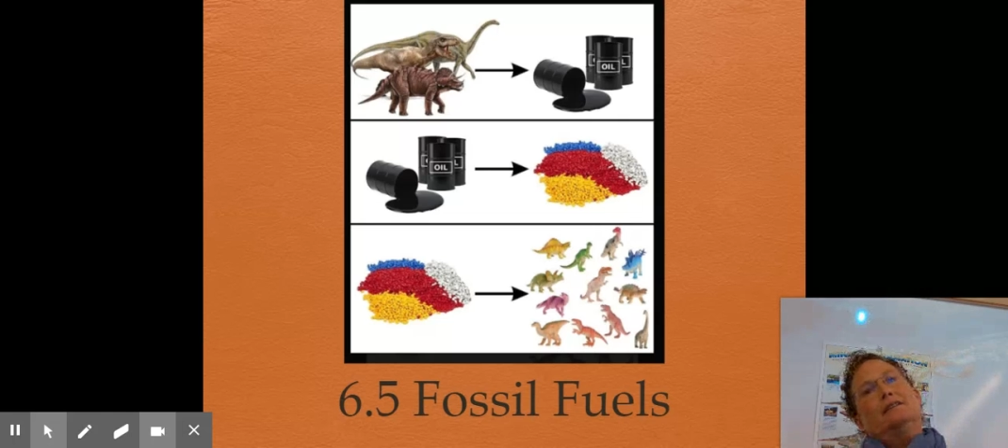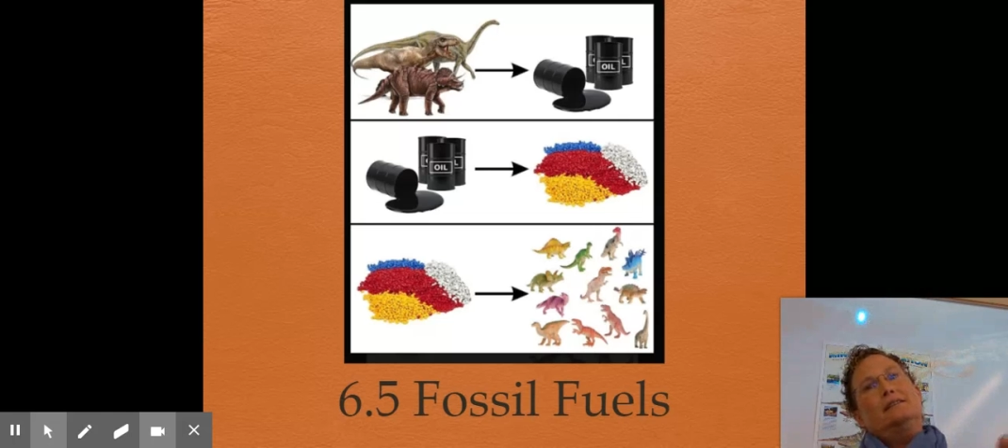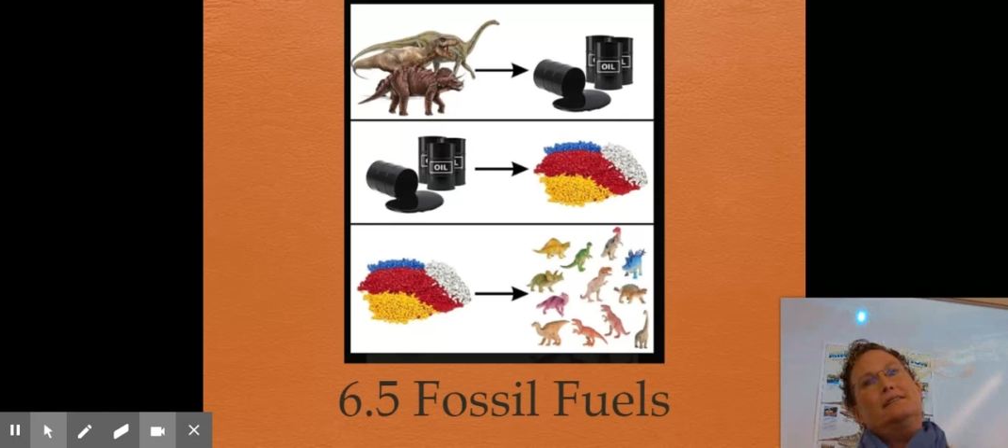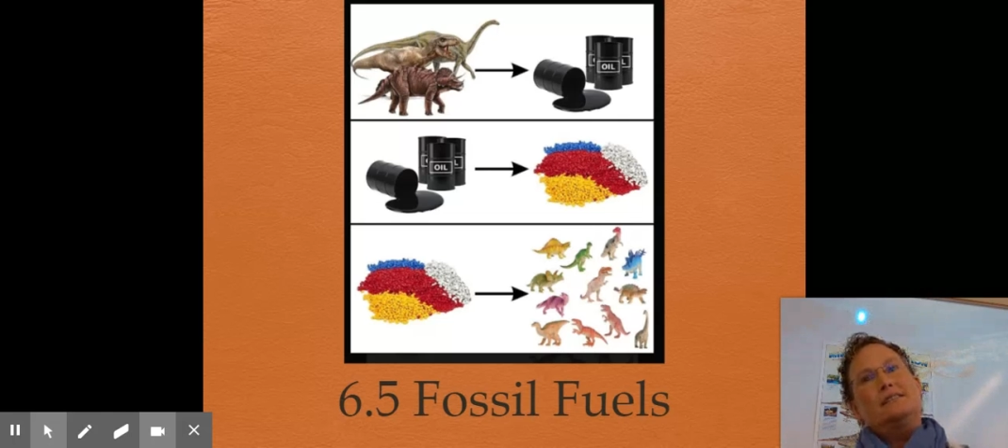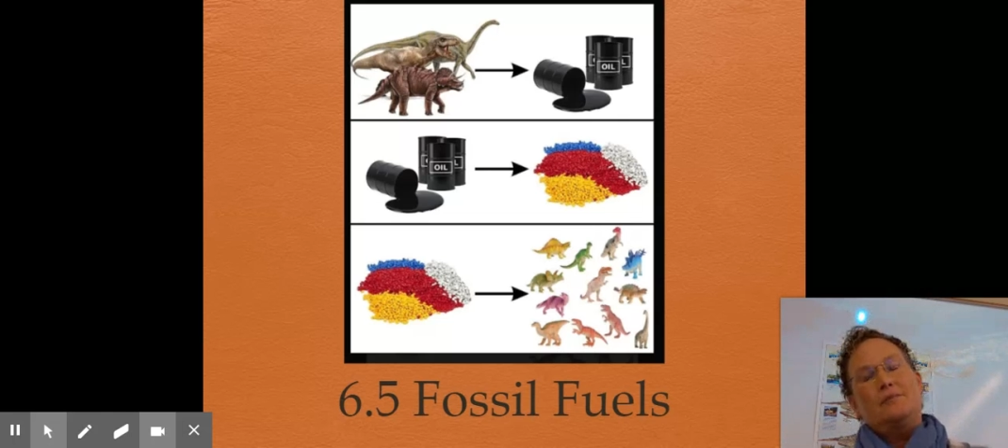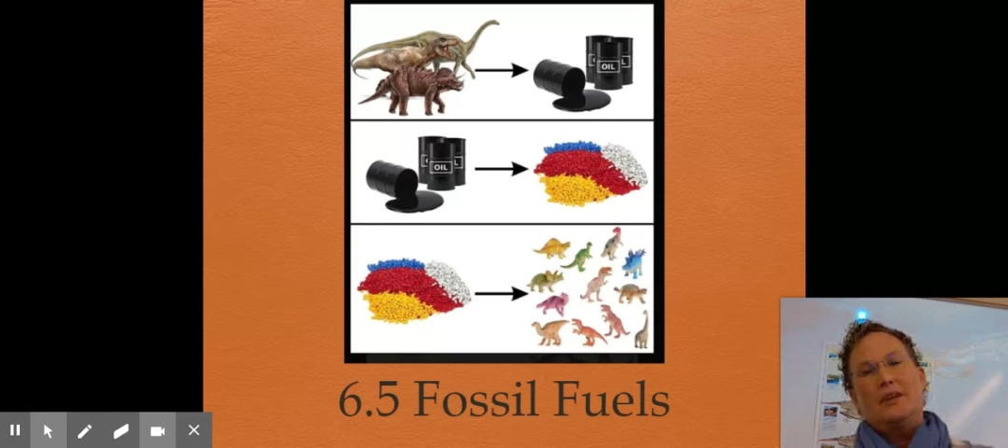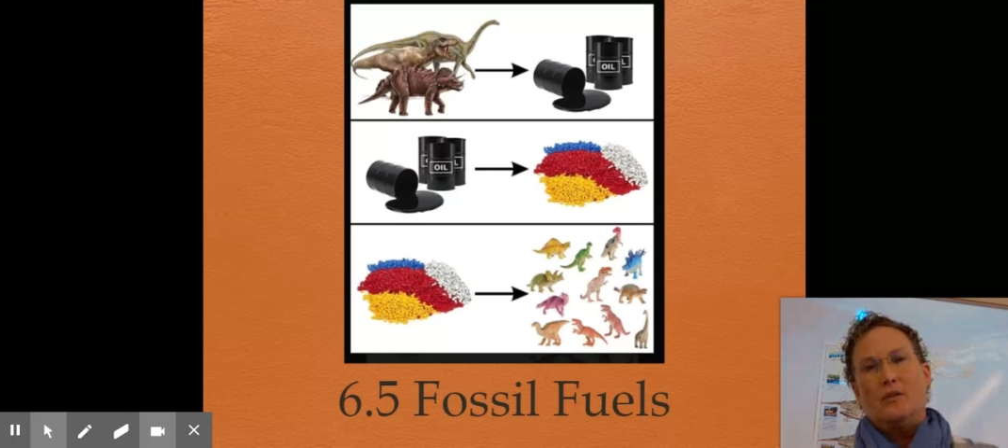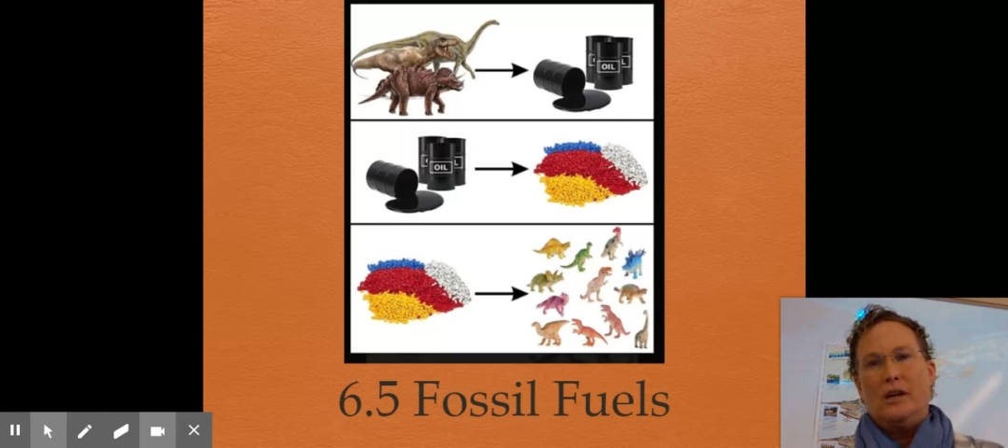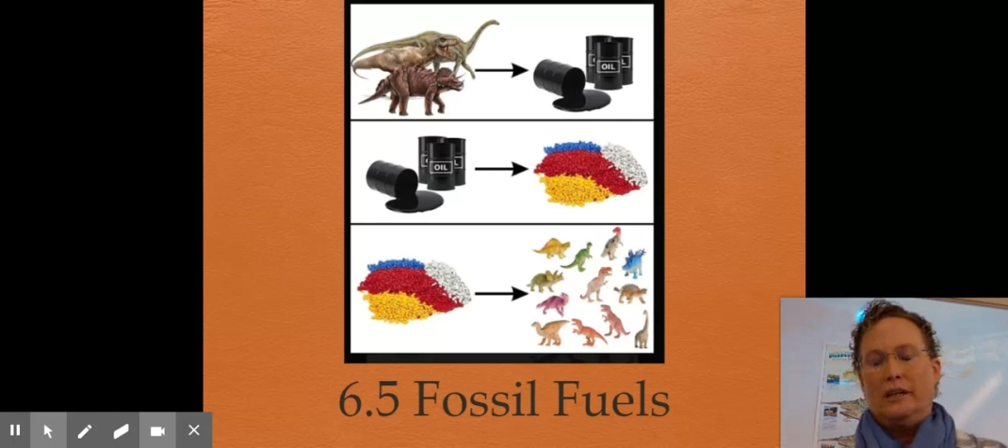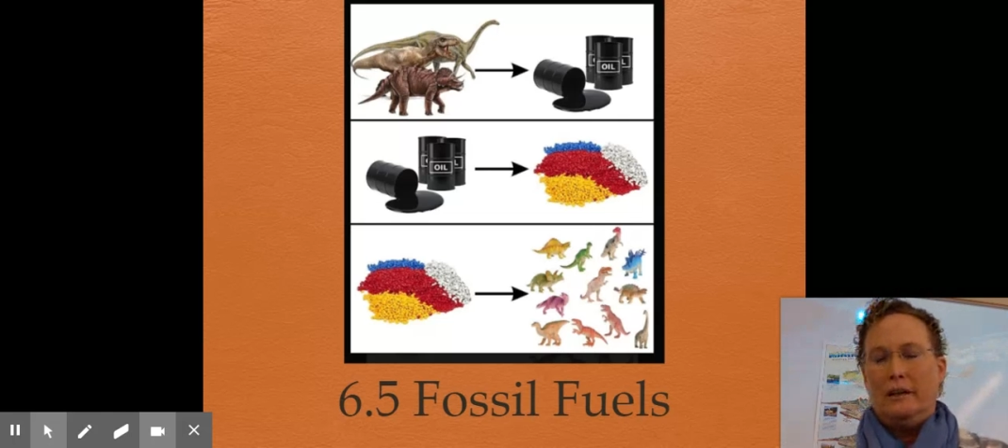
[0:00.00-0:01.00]
this is a big
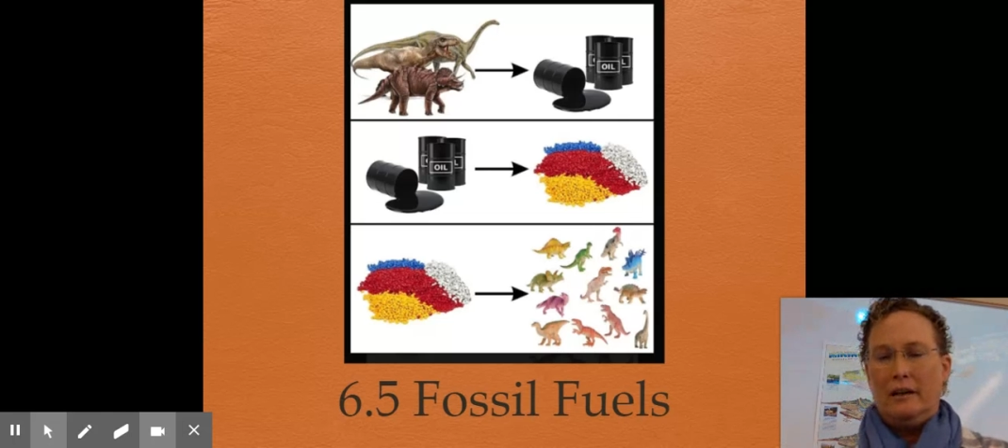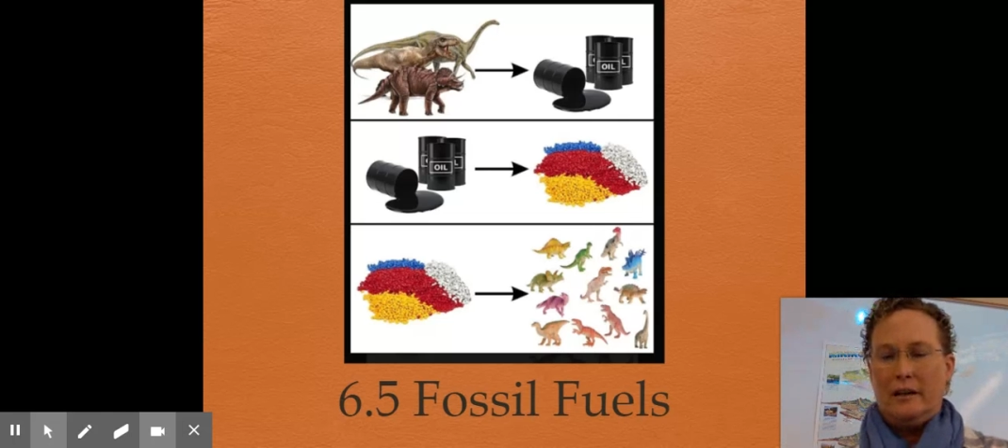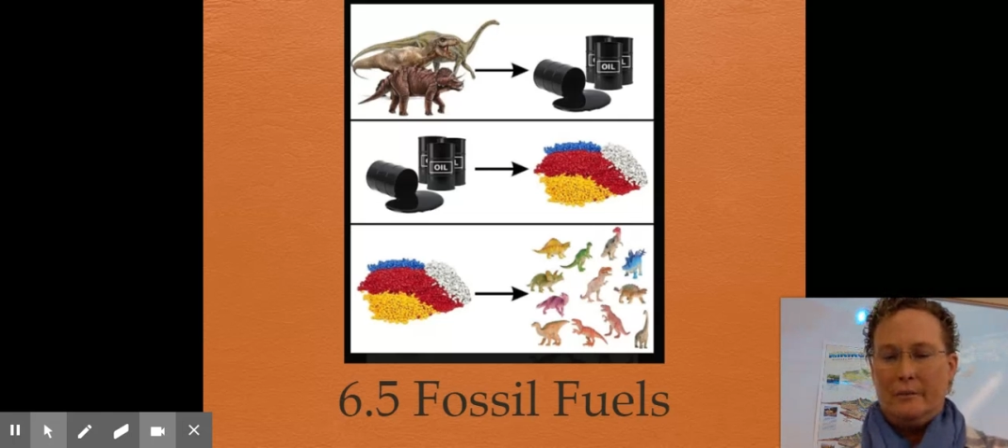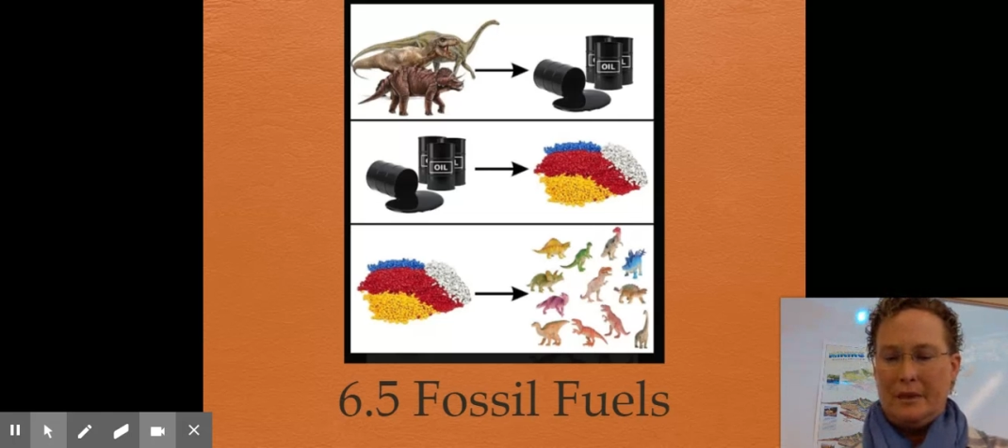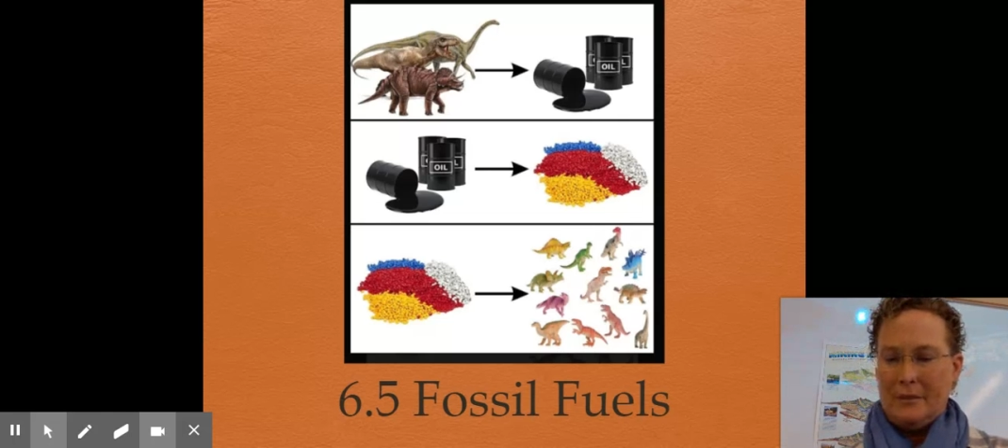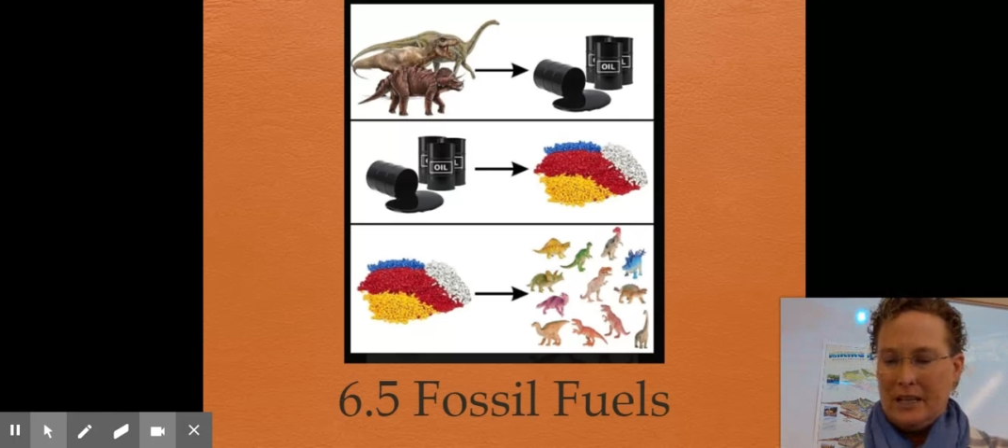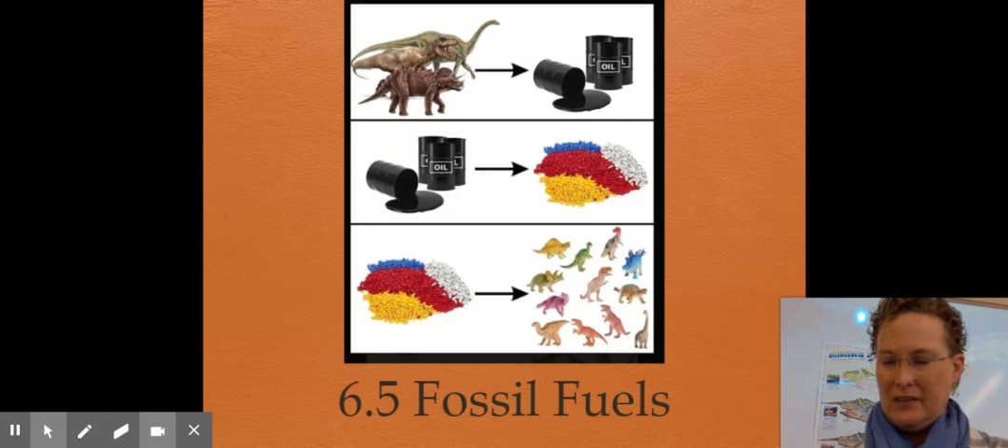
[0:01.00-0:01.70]
one. I might